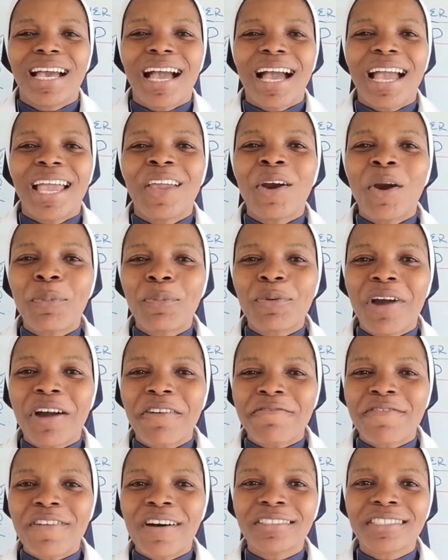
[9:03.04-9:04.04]
I hope you
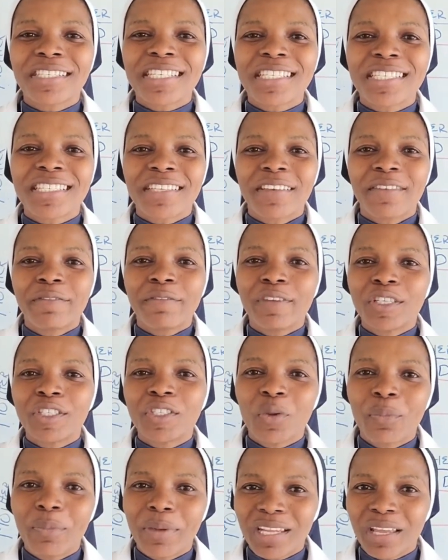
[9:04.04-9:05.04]
have found this
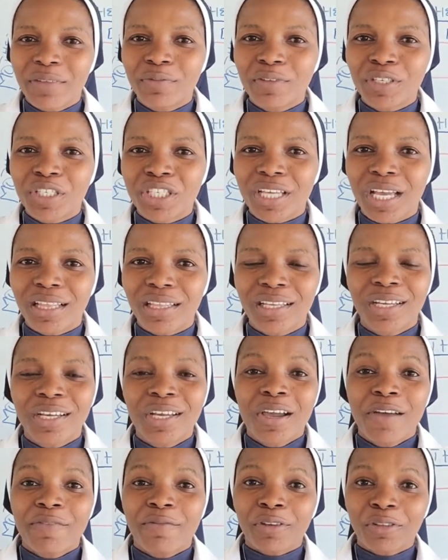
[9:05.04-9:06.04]
video beneficial.
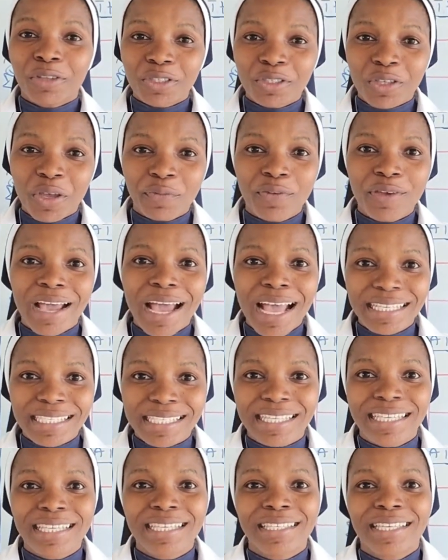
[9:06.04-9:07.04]
For those of you
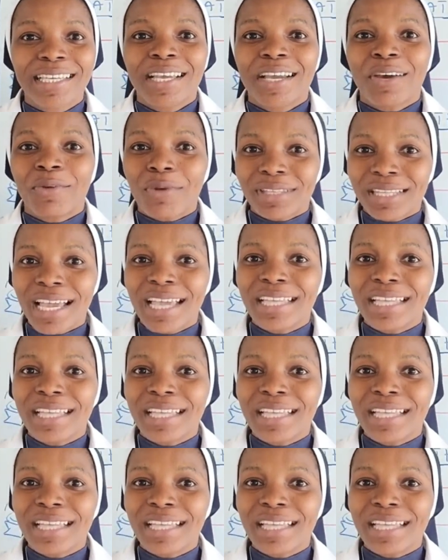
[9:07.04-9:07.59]
asking whether